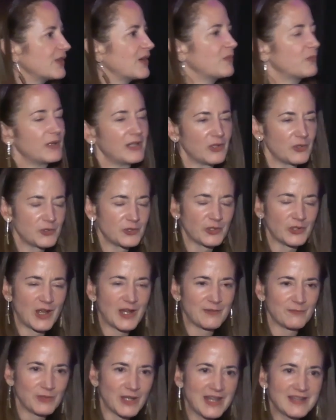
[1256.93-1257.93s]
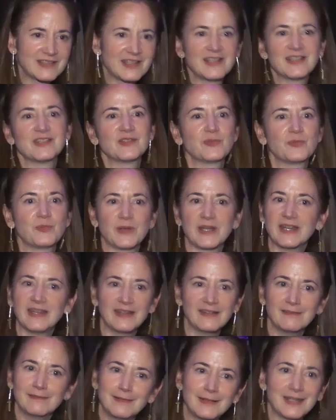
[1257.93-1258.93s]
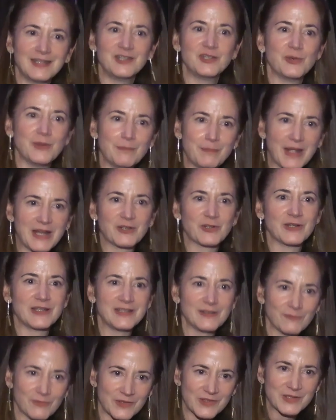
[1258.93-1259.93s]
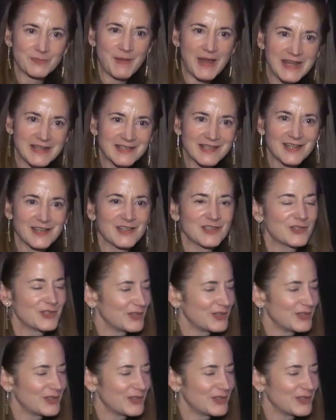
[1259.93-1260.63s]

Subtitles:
We learned a lot of lessons. We can do it better in different spaces.